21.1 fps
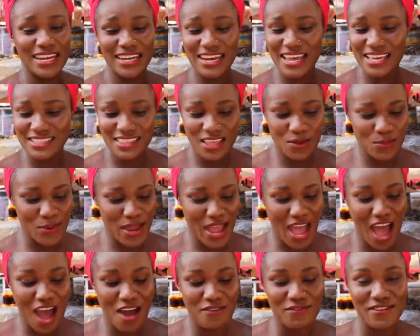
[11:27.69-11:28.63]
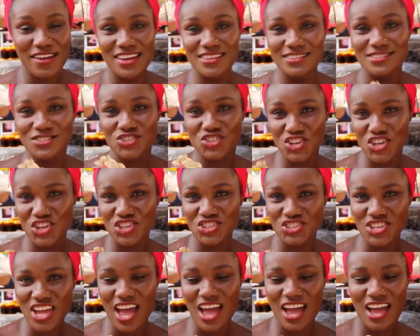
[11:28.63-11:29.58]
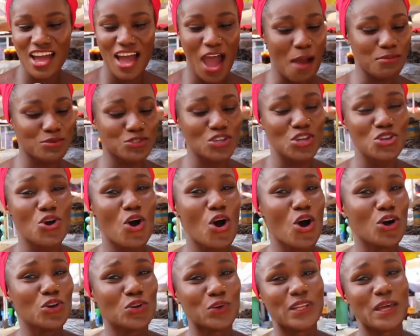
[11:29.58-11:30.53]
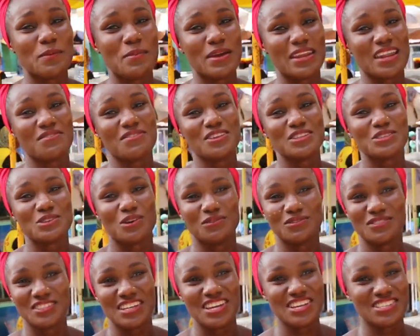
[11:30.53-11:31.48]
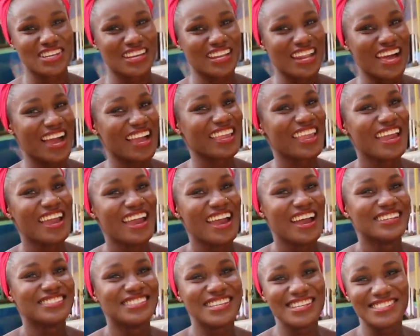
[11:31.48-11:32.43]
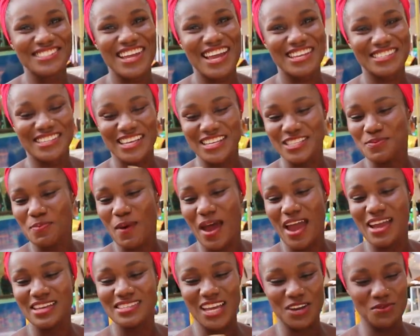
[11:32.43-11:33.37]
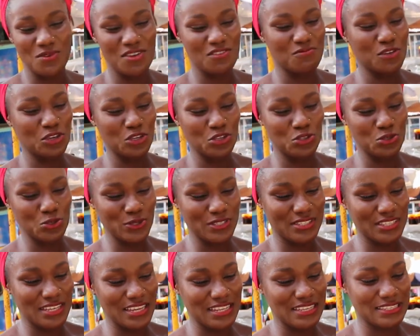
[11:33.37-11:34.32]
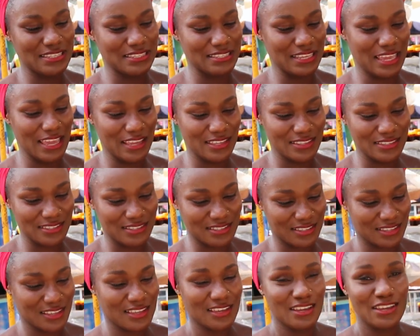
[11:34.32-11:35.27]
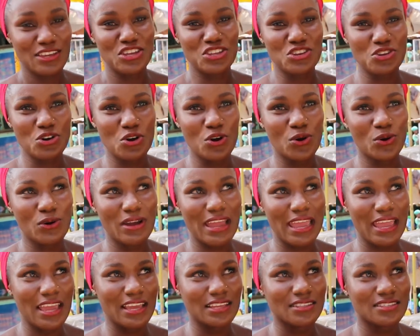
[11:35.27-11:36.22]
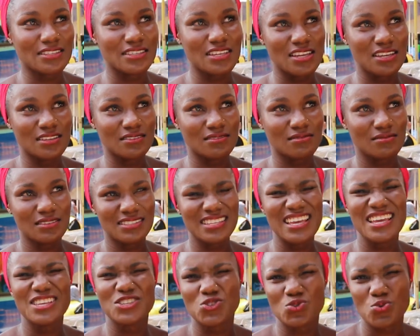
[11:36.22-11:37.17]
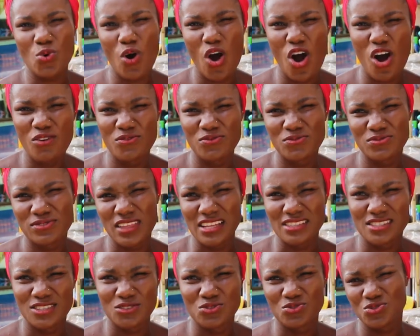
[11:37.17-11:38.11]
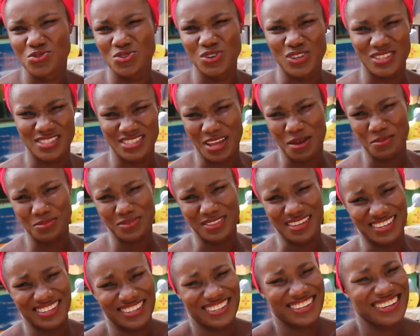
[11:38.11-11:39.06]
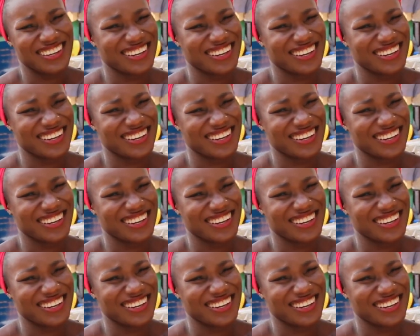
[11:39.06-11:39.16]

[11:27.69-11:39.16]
The next thing we have is ginger. I'm sure you all know the benefits of ginger. Like, ginger is a spice that we've been using since, you know, 1232 or something.